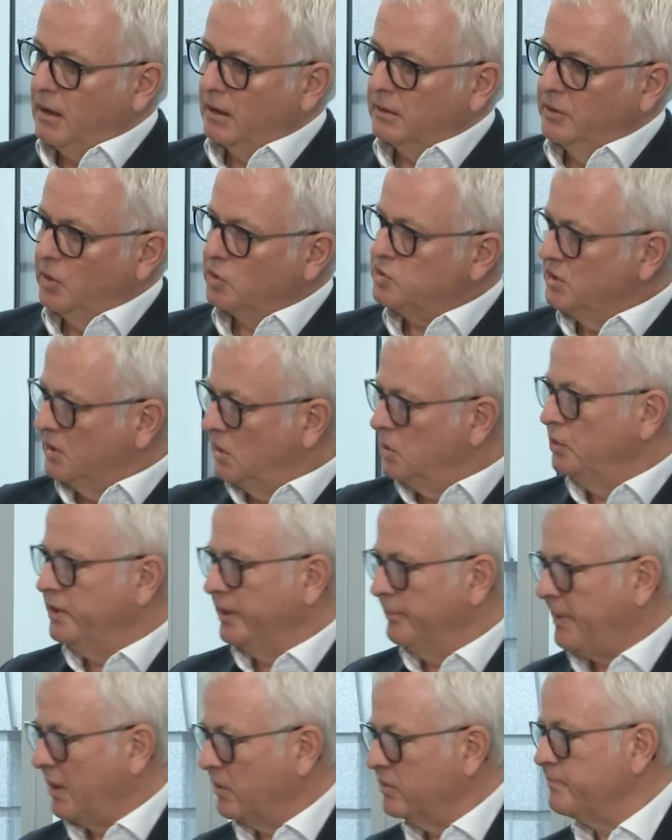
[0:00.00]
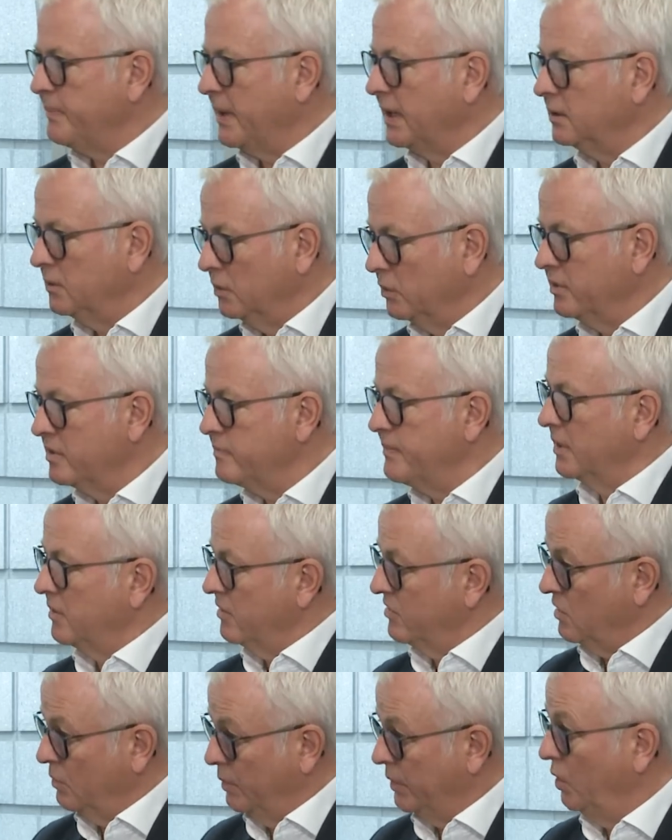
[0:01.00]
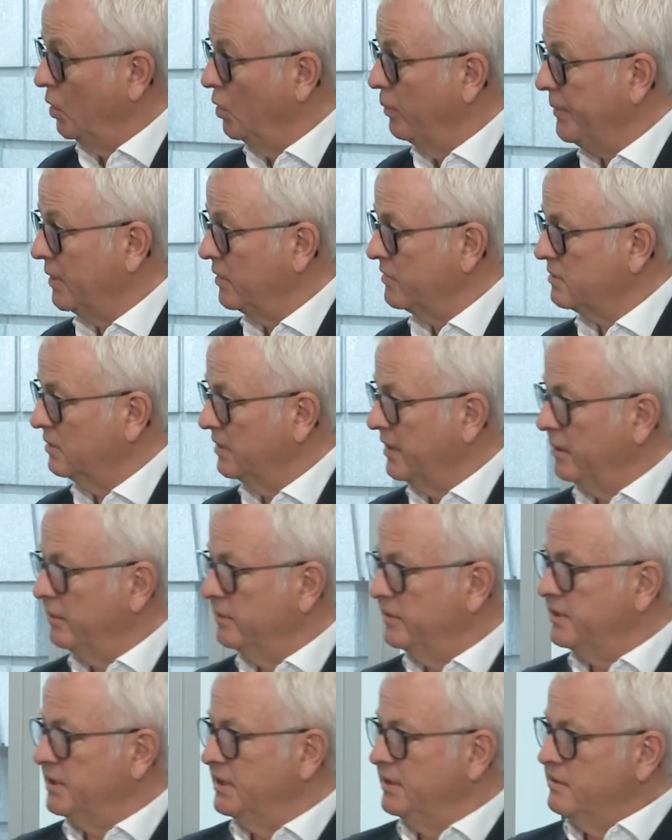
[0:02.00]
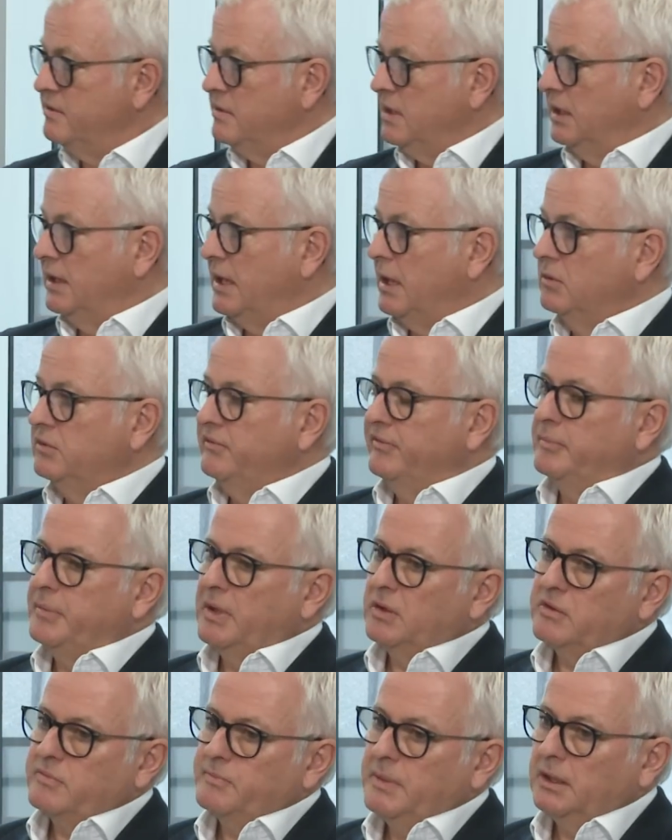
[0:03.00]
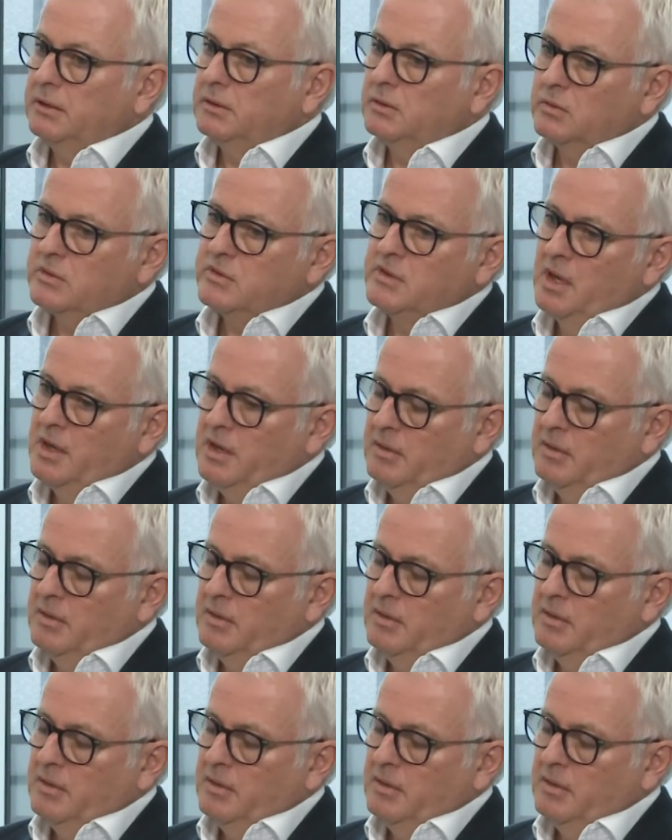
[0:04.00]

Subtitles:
not including bounce back loans because there were no personal guarantees allowed for bounce back loans,